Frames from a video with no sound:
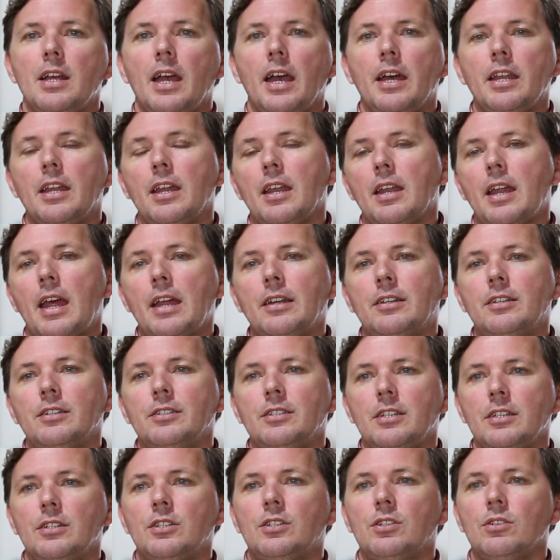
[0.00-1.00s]
and it
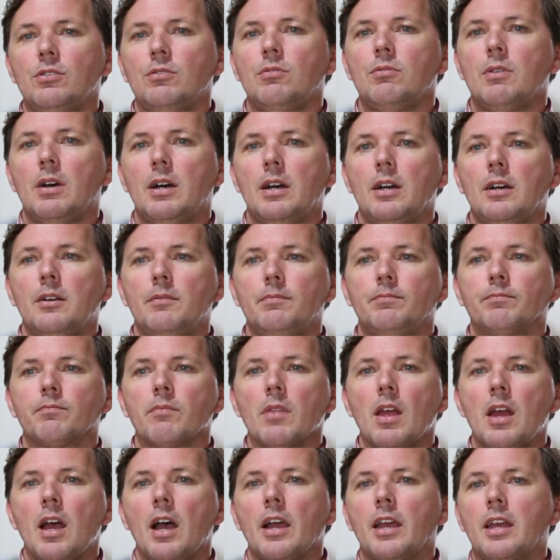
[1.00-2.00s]
enters into,
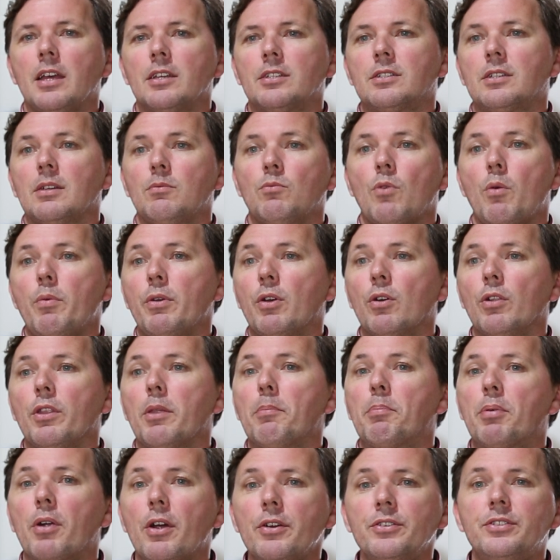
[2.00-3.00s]
I guess, what we call the
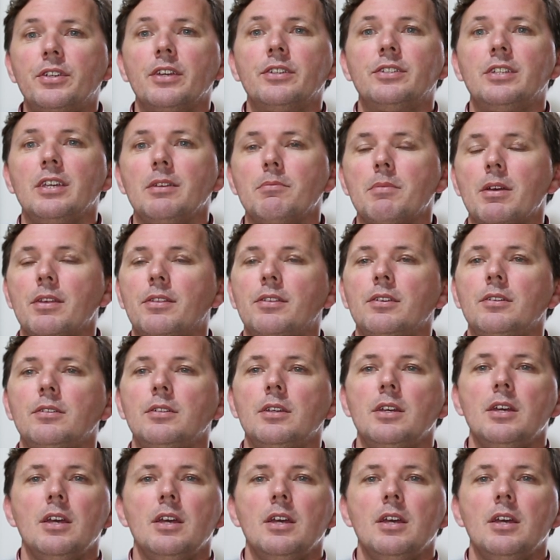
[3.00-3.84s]
processing method.